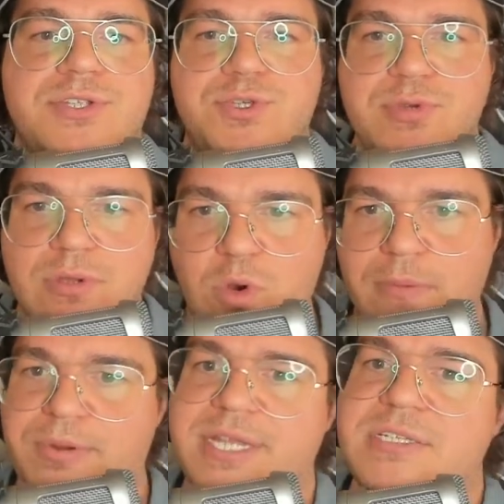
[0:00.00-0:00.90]
to
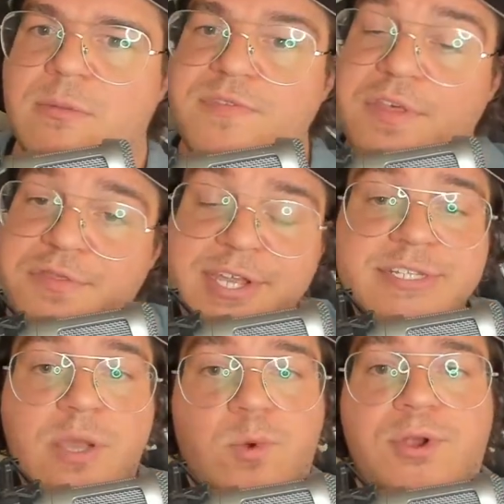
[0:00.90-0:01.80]
incorporate some of the things
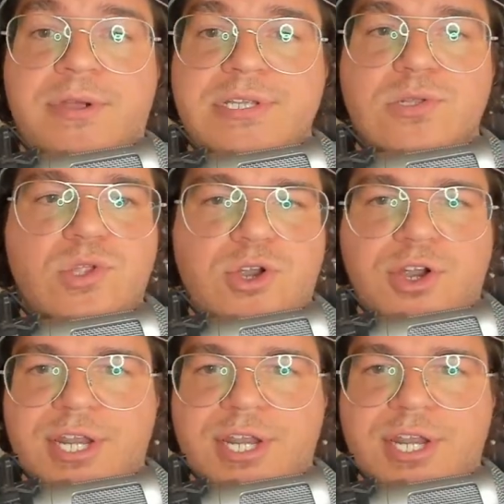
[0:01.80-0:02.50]
that we're going to learn